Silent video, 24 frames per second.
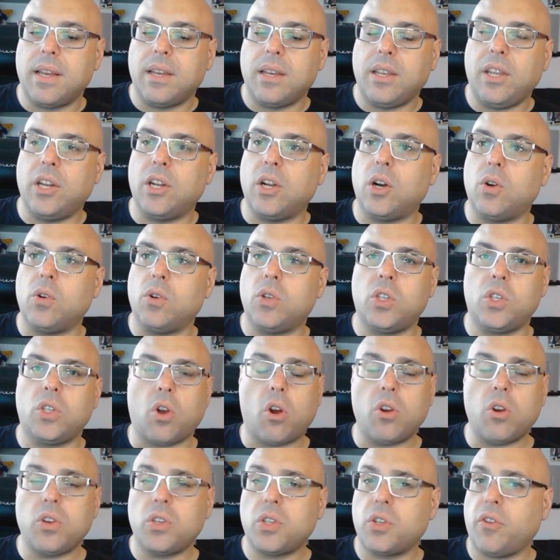
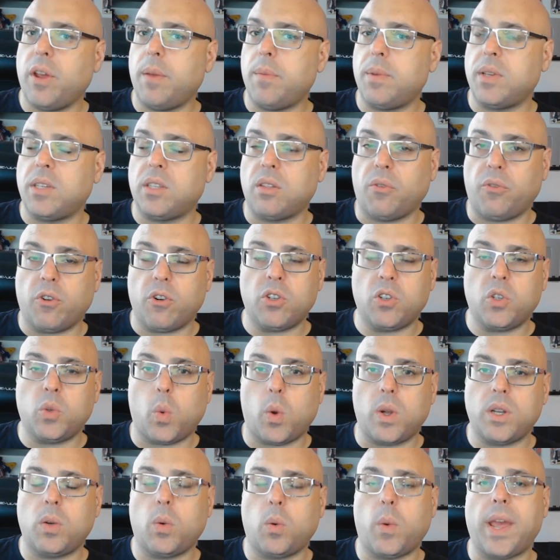Starscream is the first
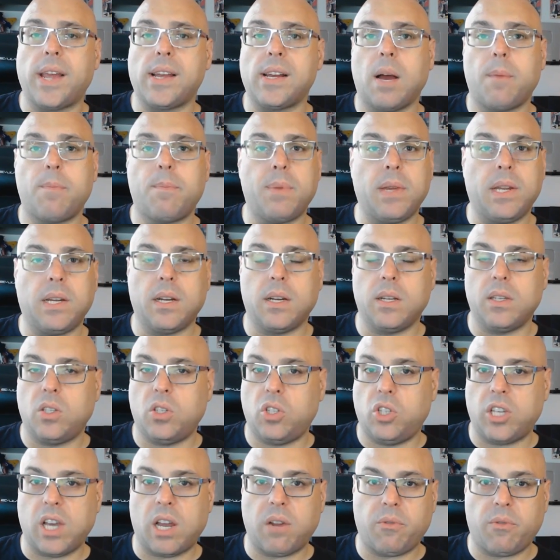one to wake up because
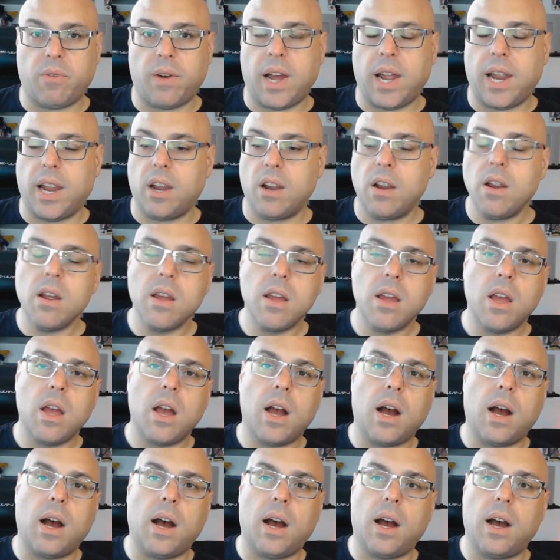Jetfire
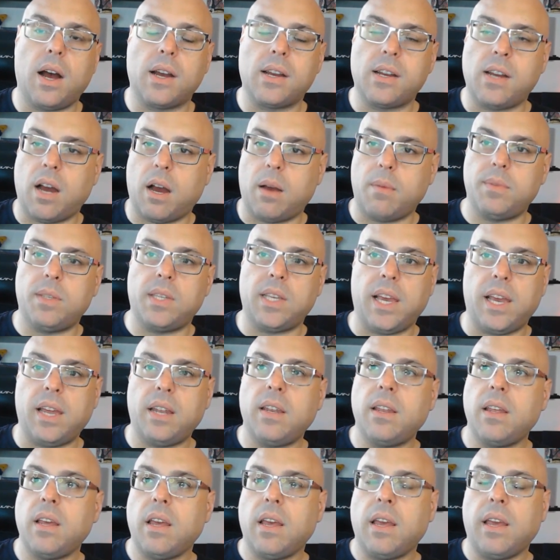comes
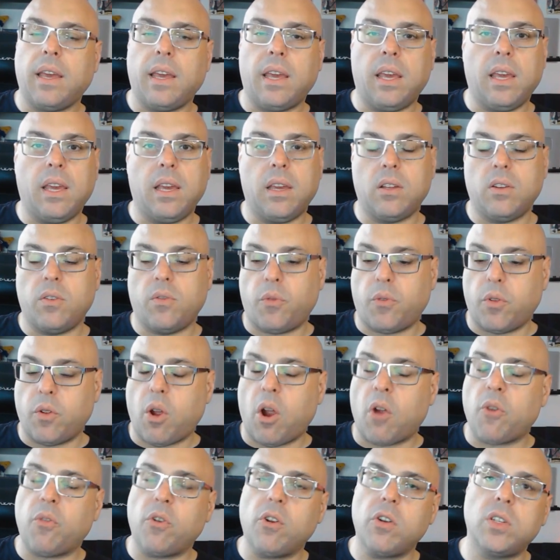in. For
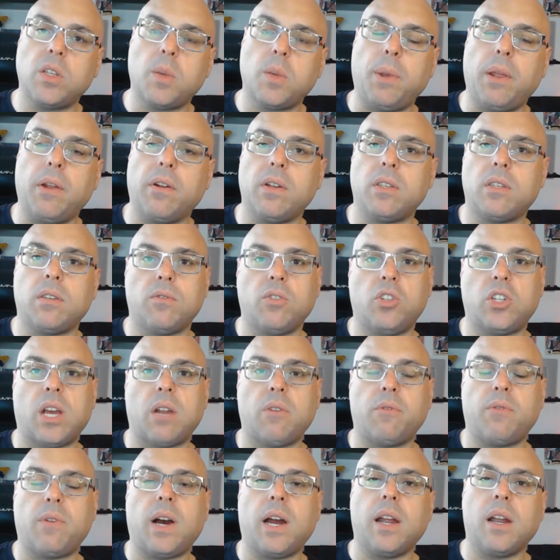our first appearance of
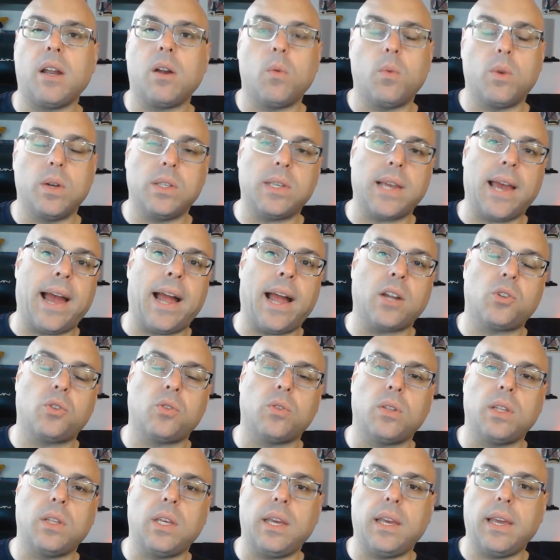Jetfire was
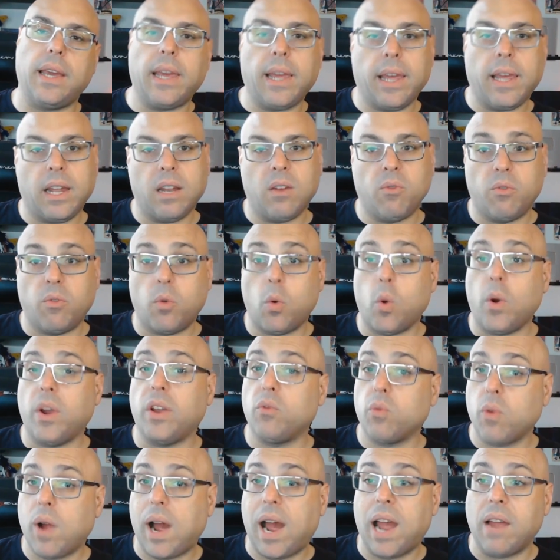actually in Void
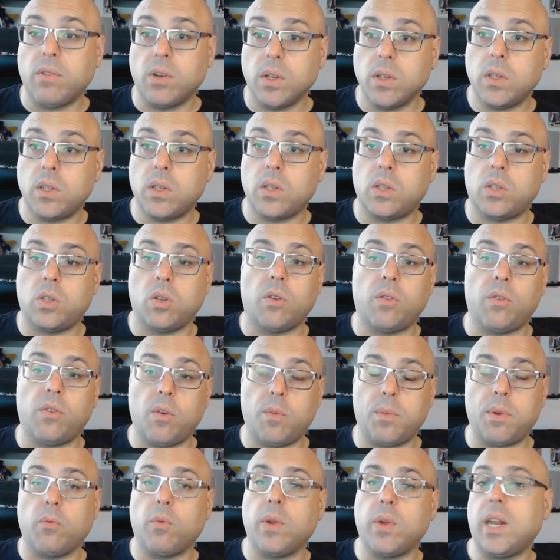Rivals. So if
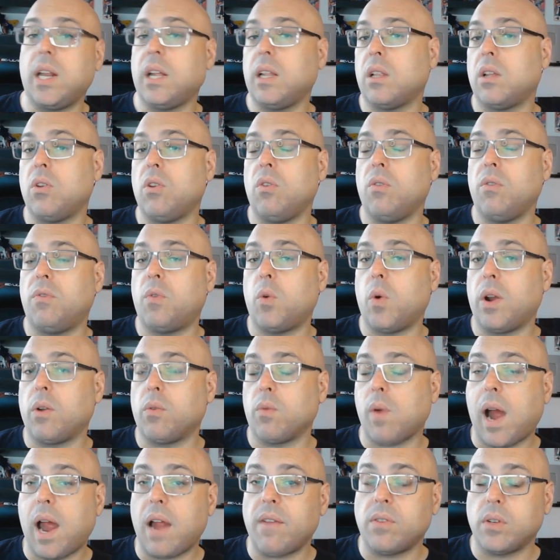you've been reading the new Void
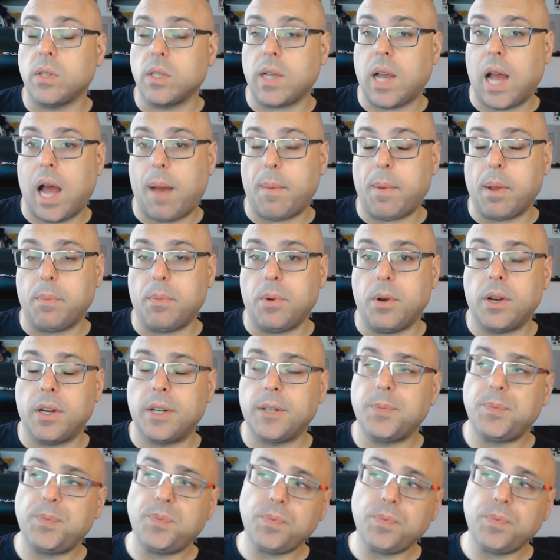Rivals comic book,